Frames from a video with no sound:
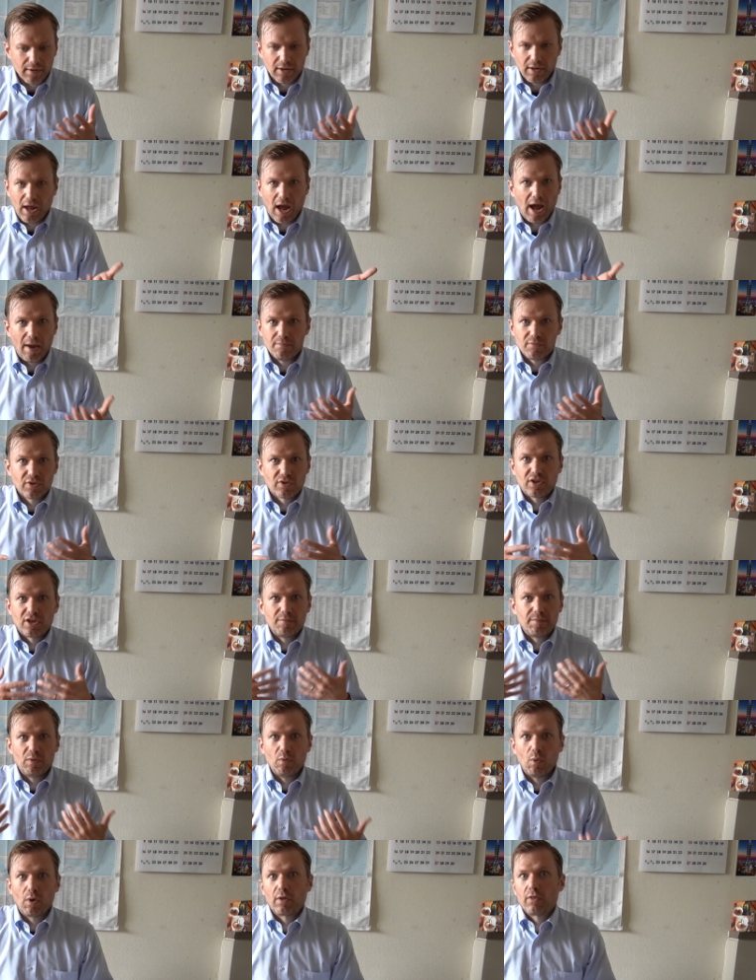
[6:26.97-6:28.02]
I'm just going to
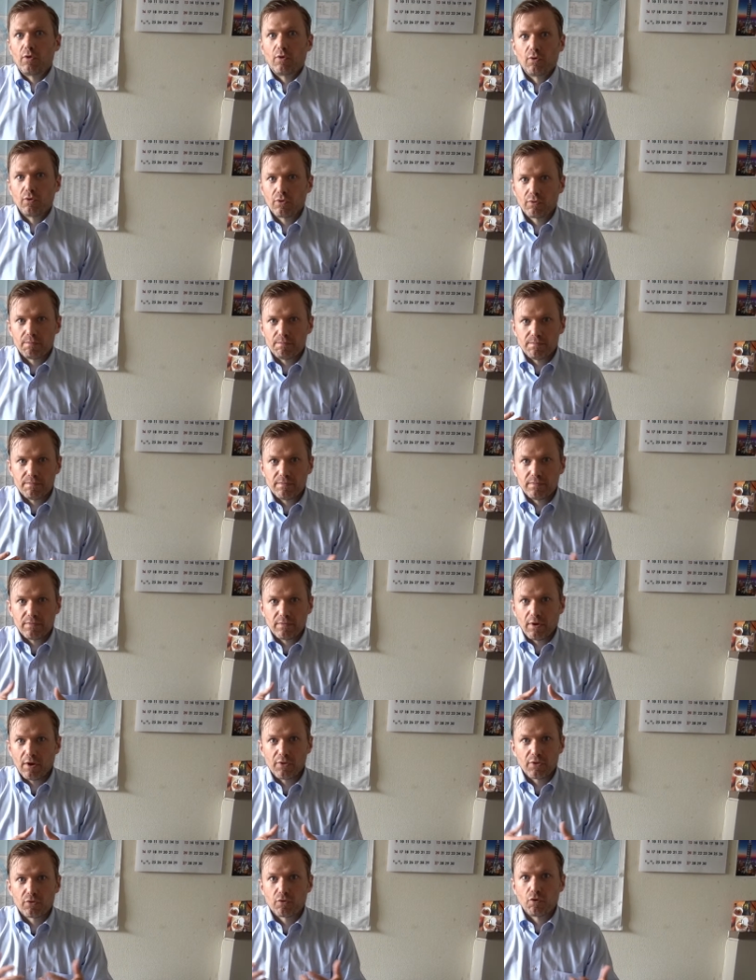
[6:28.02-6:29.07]
be one of those
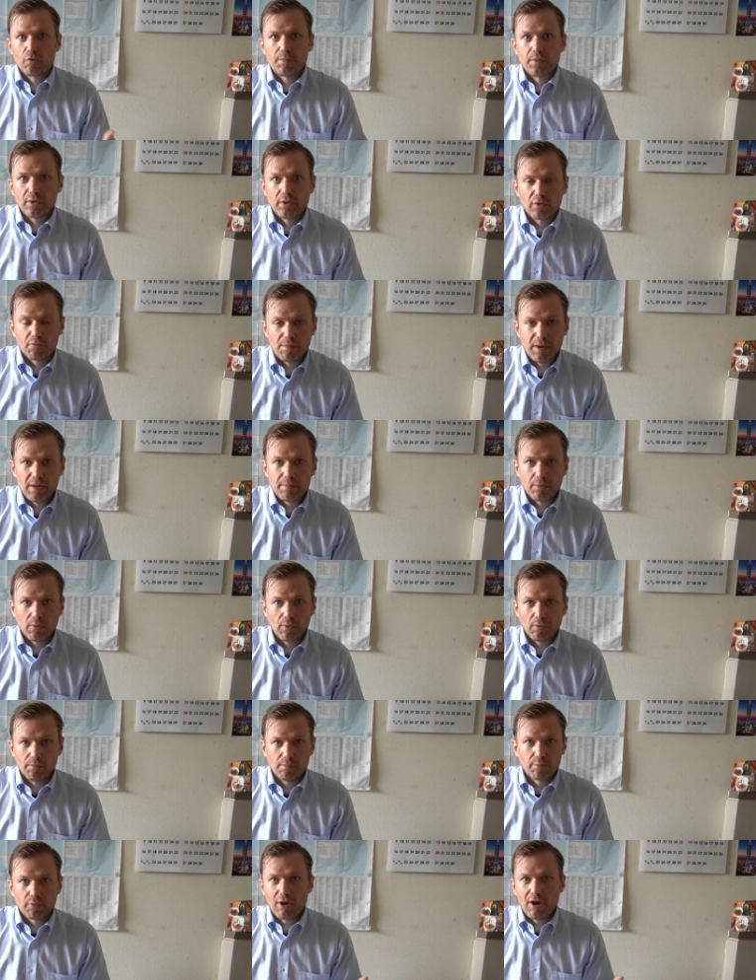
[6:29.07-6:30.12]
unscrupulous
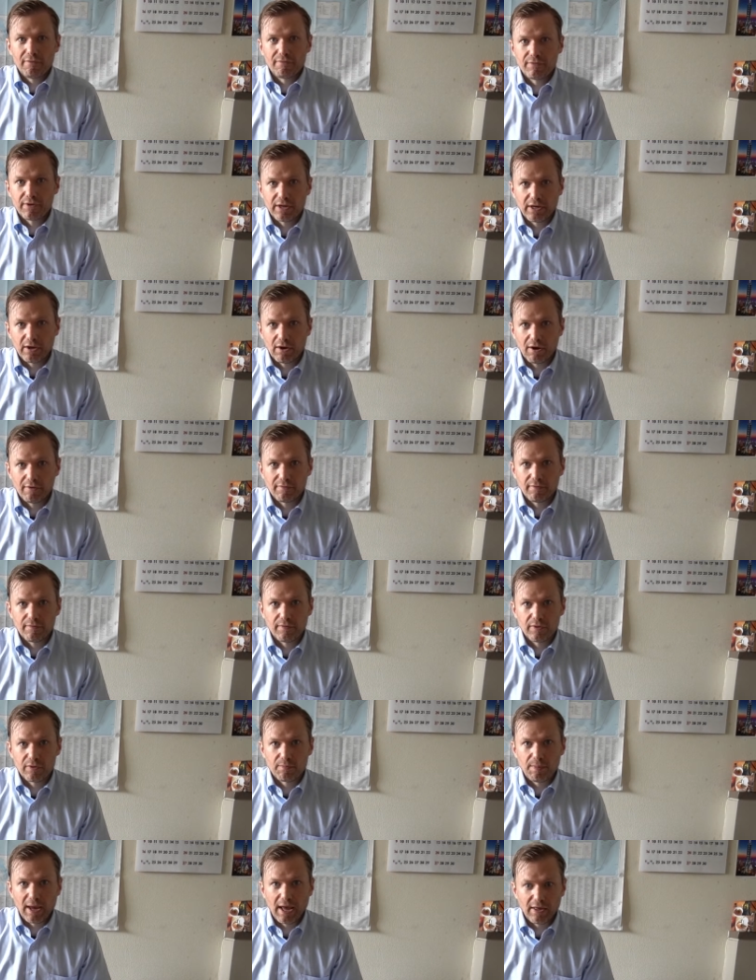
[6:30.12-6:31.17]
people profiting off of
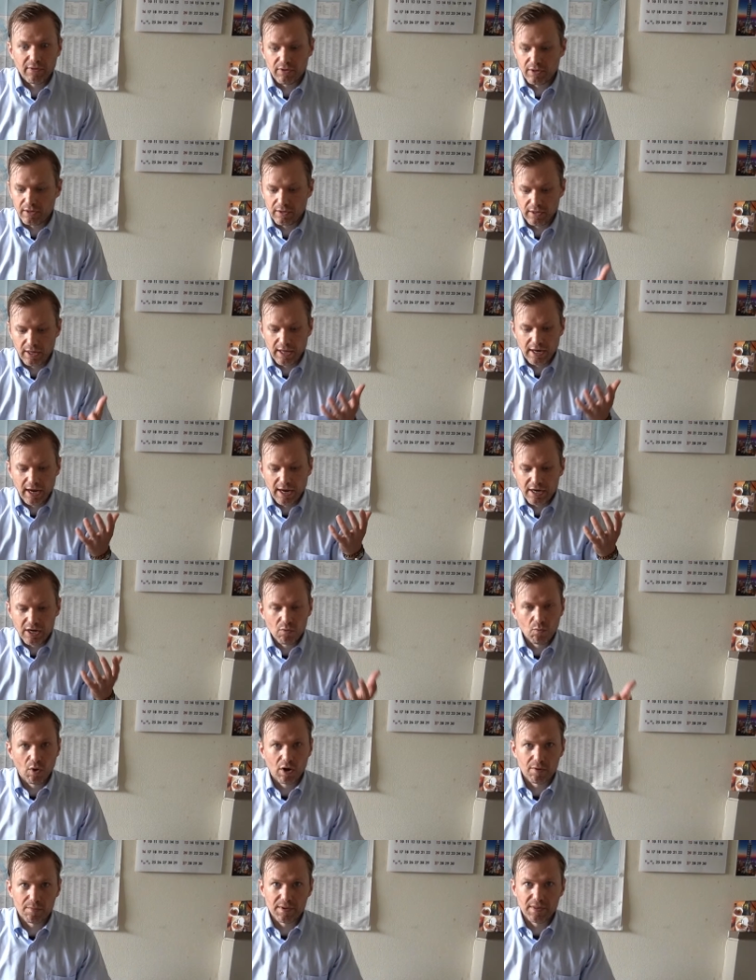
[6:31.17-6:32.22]
his passing. And I didn't
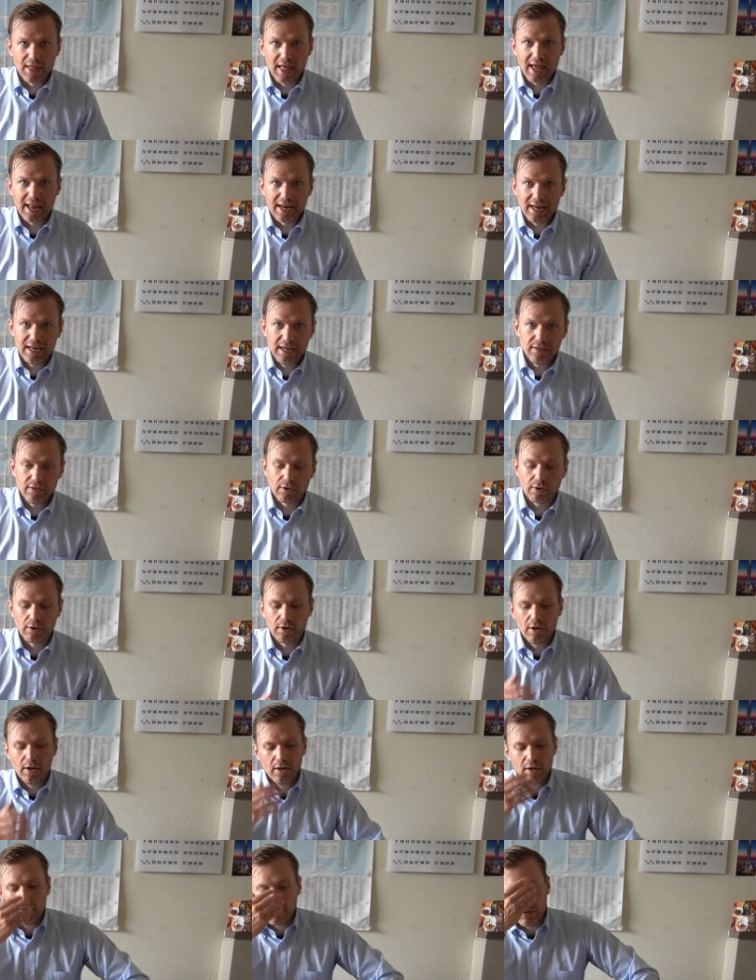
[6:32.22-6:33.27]
want to be that either.
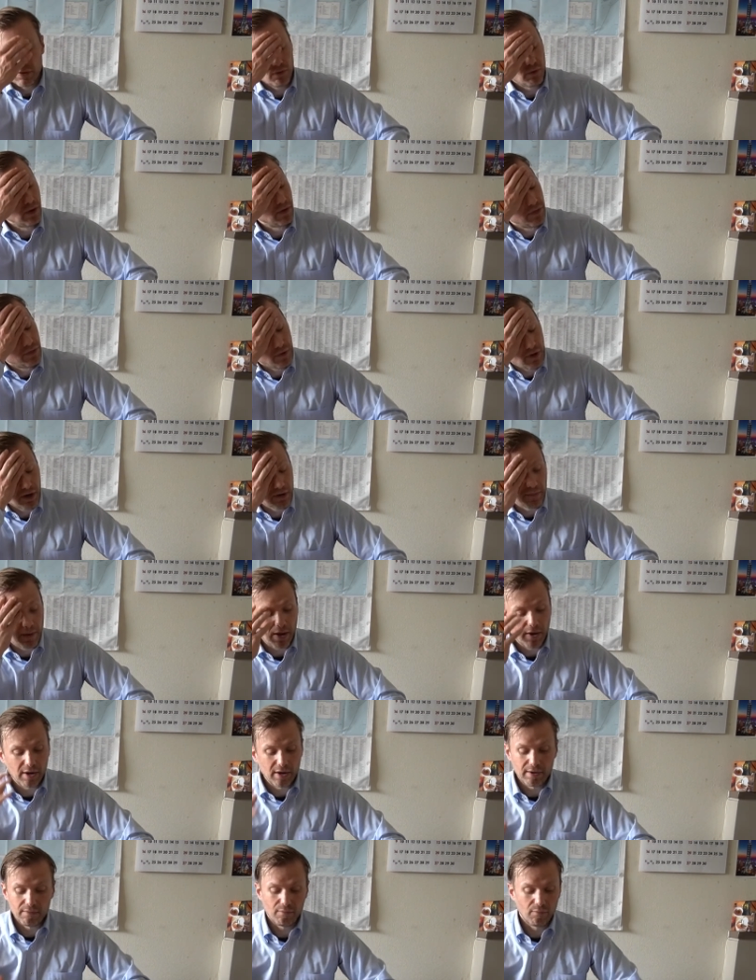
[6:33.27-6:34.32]
So I thought
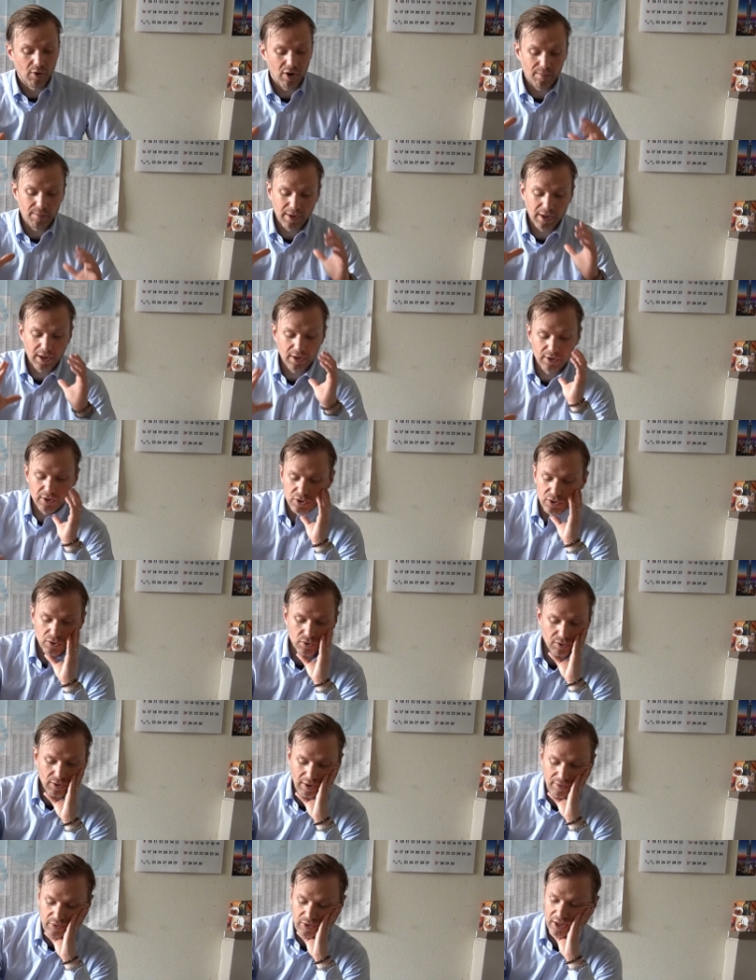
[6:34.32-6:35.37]
about it. What am I going to
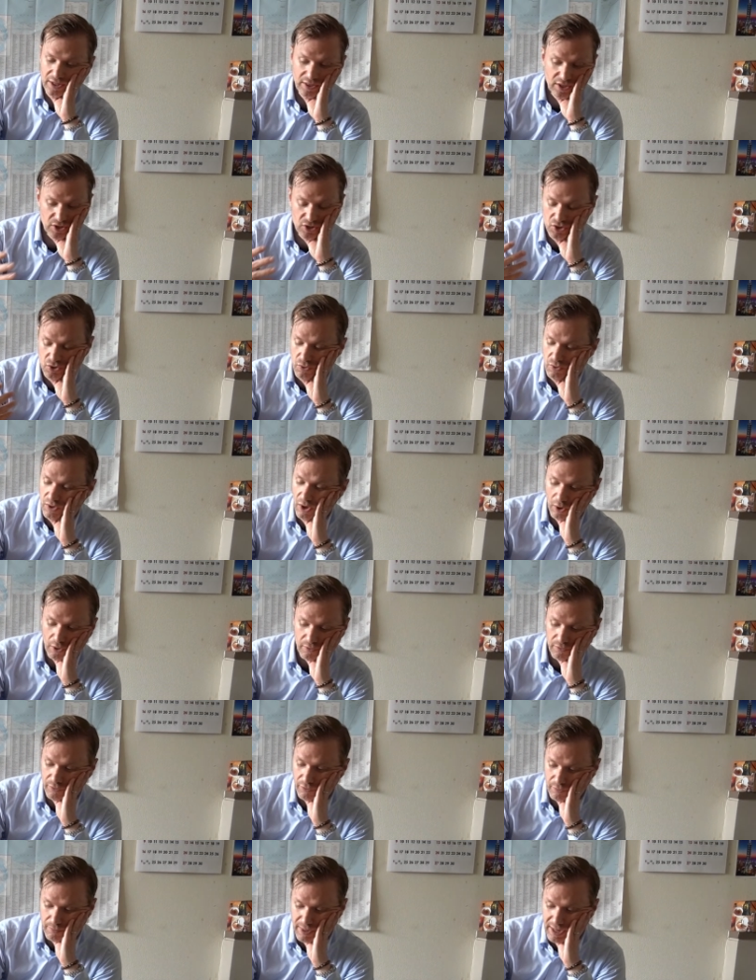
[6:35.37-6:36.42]
do? I was like, these shoes aren't
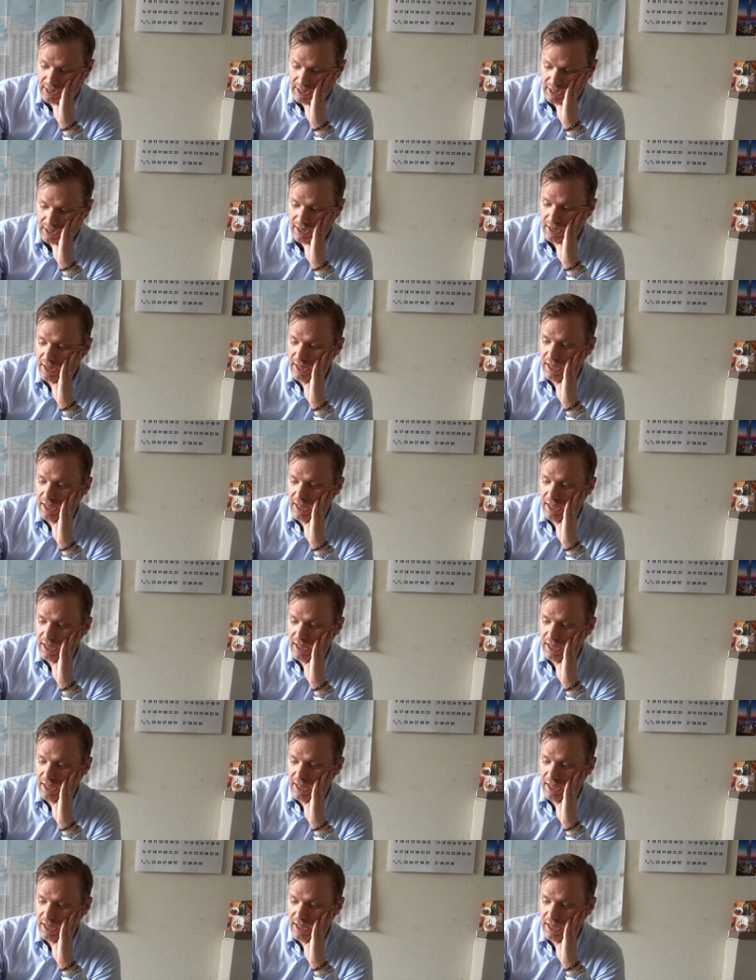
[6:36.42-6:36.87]
for me.